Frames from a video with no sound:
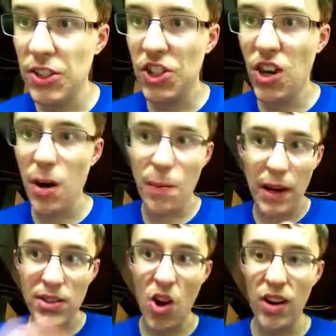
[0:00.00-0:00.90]
start
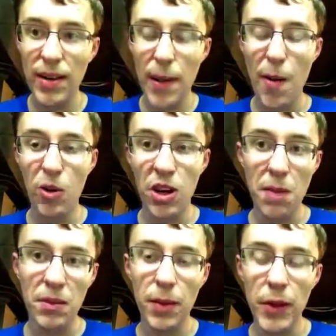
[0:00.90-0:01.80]
by talking about what
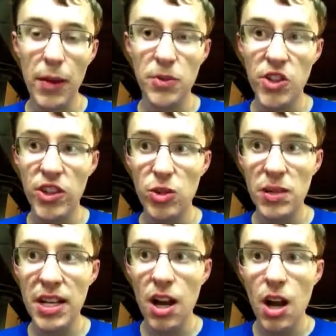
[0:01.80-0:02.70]
I'm going to be up to this week.